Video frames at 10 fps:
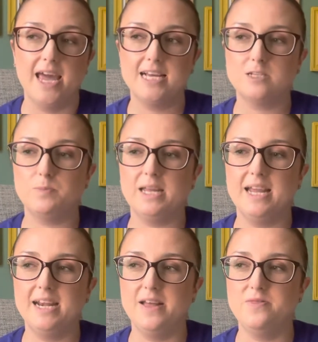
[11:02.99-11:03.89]

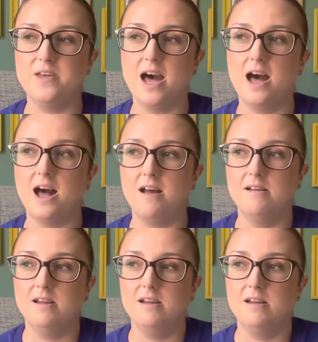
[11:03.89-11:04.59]
explaining that